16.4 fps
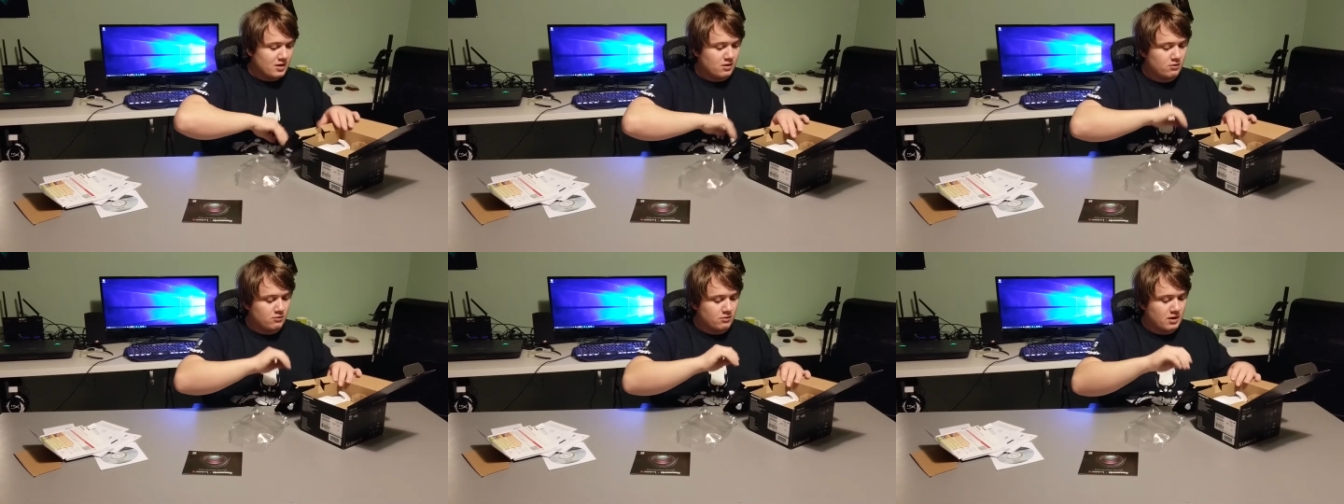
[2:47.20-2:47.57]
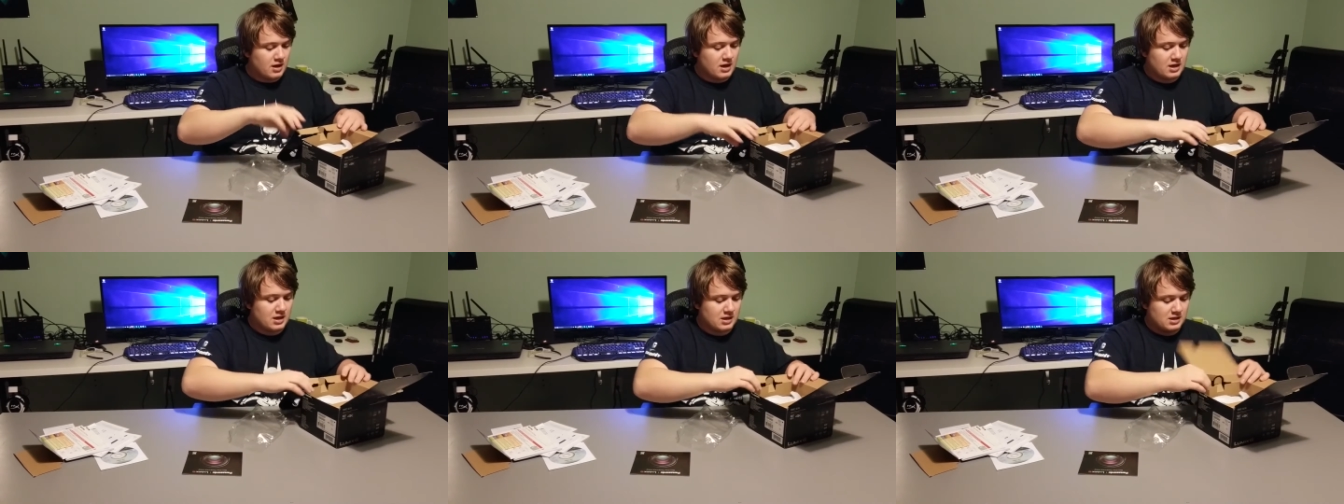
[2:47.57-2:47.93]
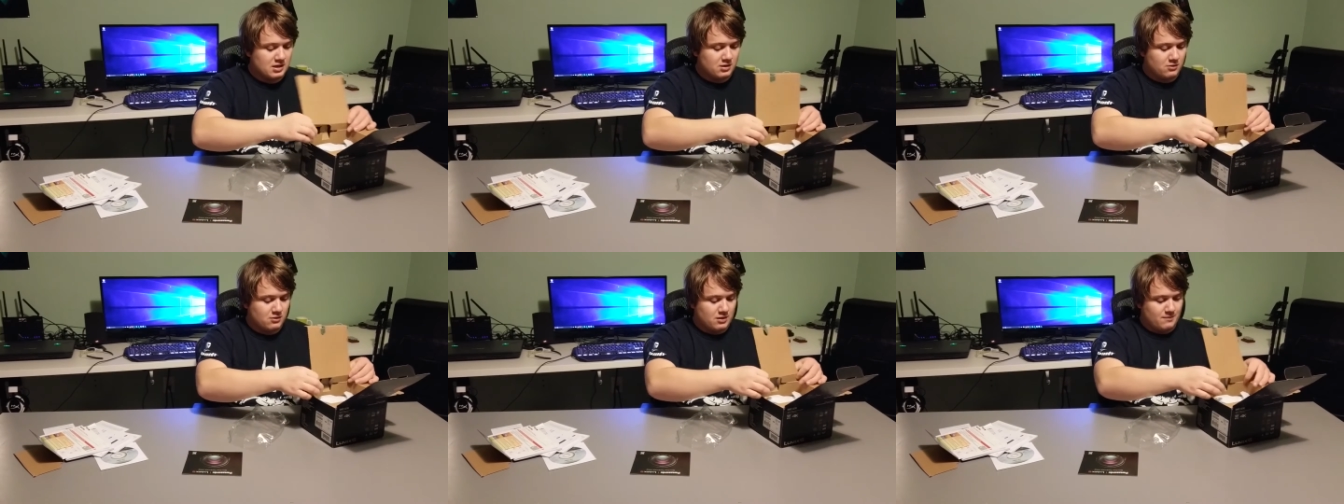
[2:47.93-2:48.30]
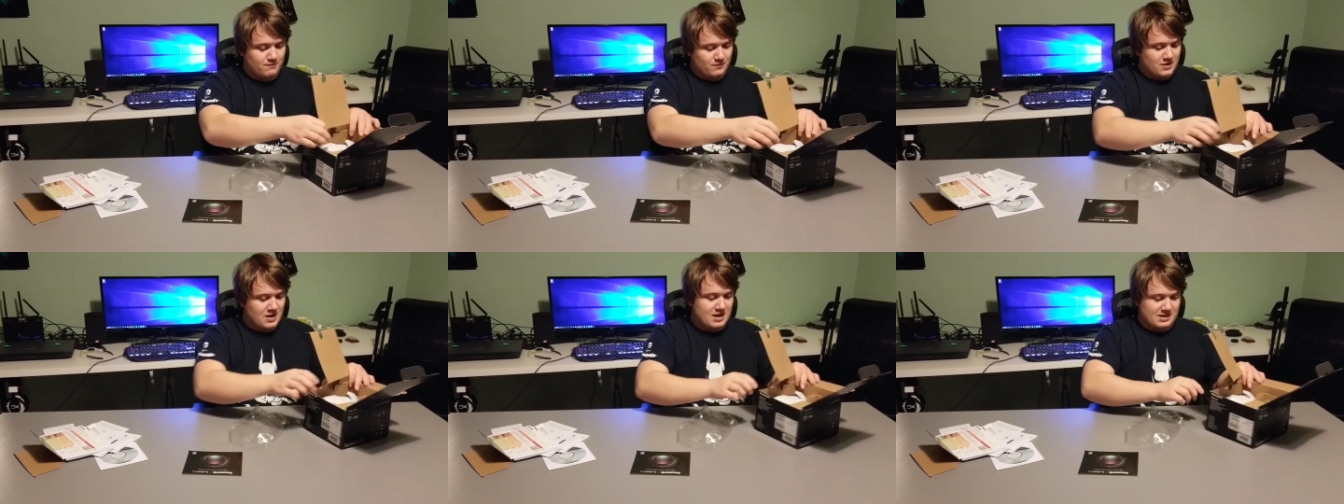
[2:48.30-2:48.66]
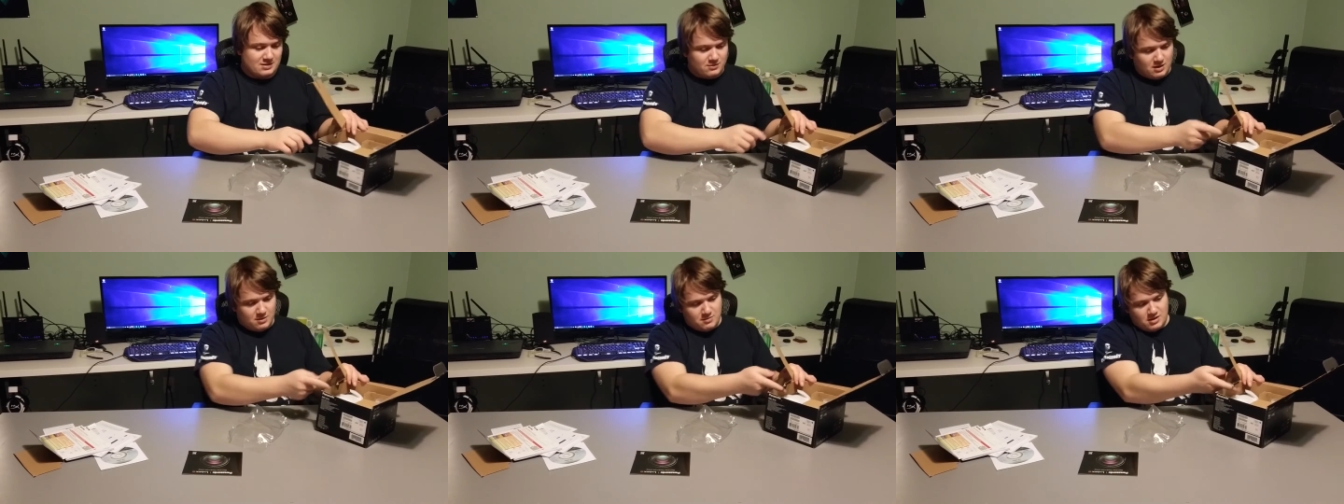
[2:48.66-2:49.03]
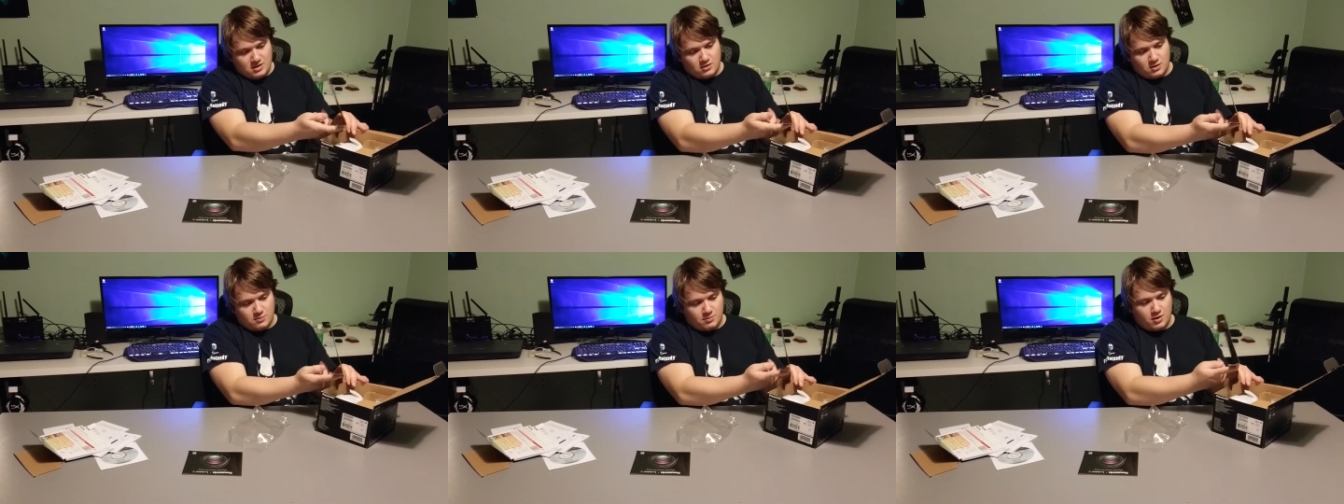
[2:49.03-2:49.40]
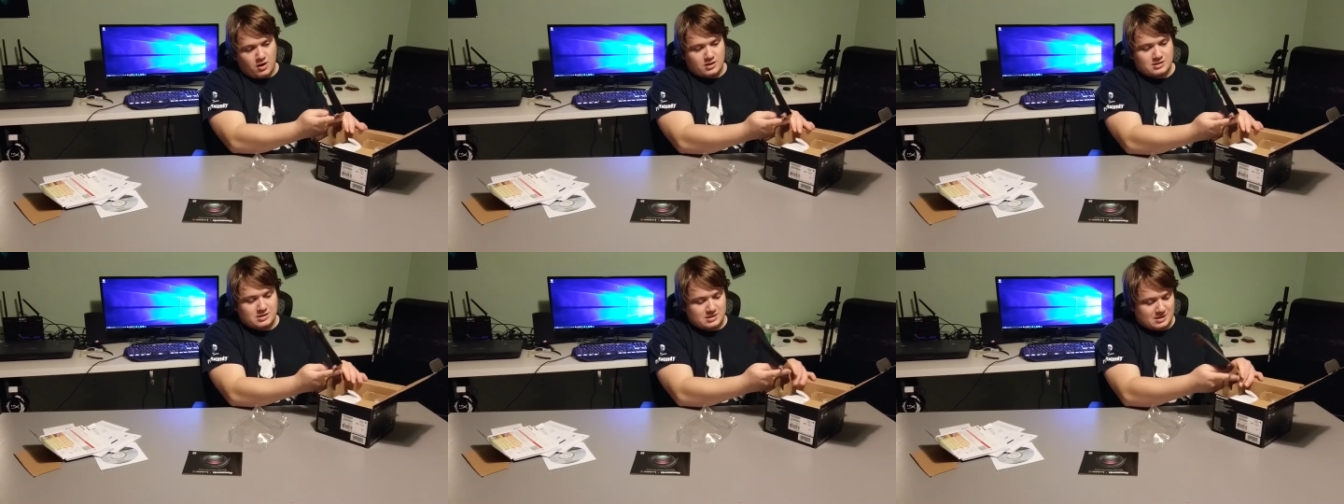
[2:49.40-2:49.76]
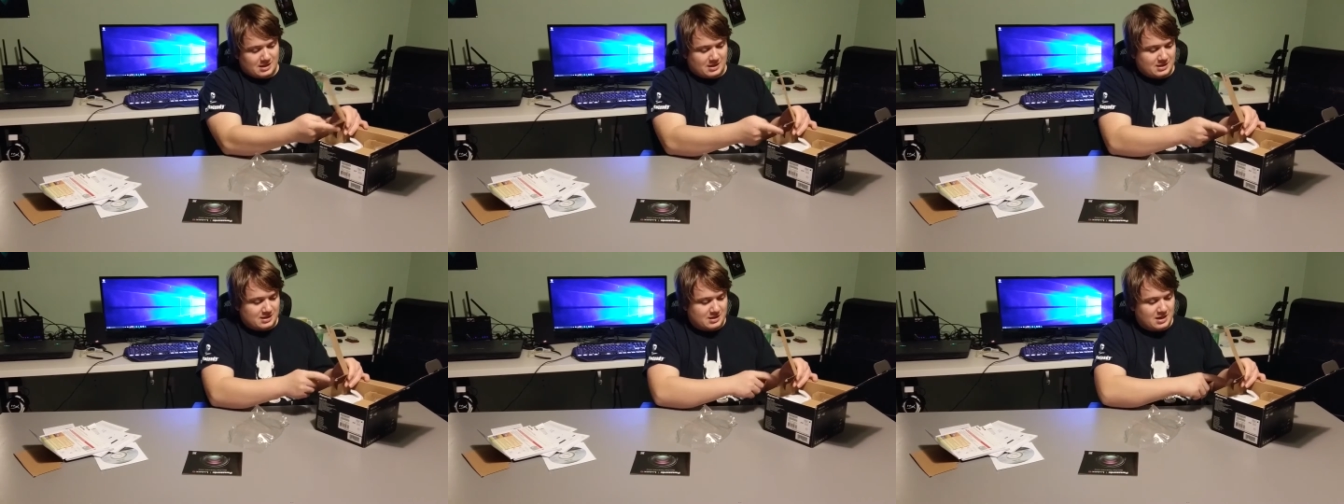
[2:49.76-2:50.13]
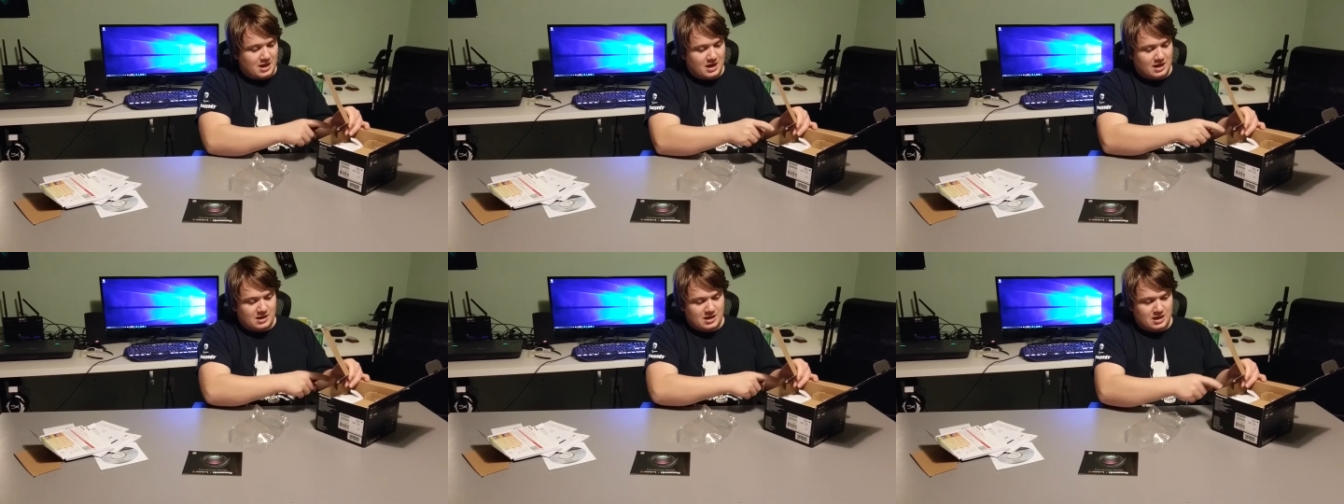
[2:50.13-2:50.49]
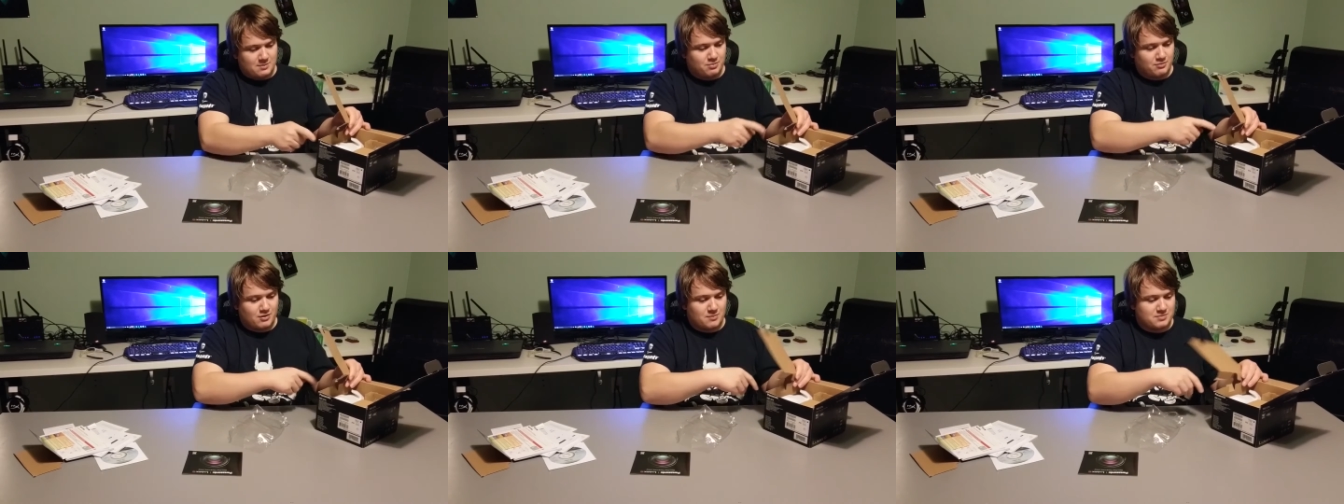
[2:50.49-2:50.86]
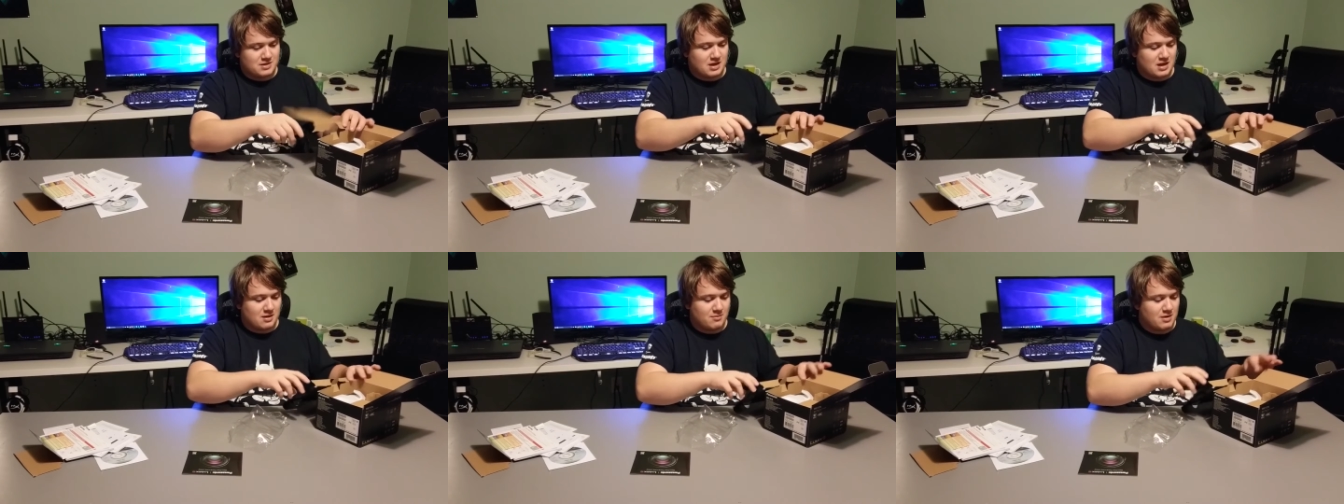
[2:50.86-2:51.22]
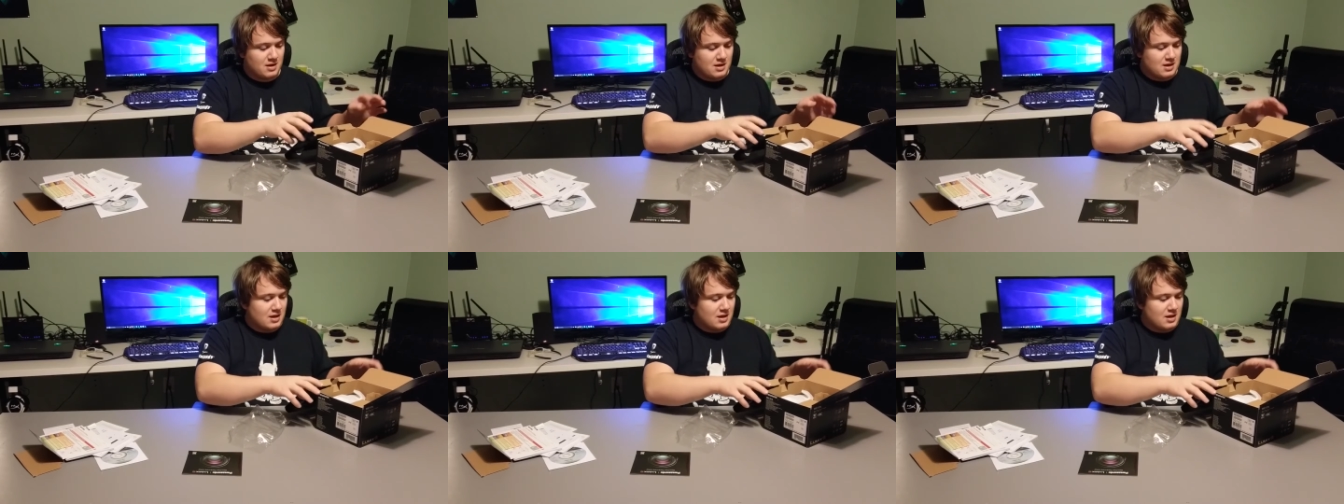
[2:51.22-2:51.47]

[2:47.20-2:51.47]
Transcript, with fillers: All right, getting into it. Yeah, see what I mean though? The box is like cut up, ripped up.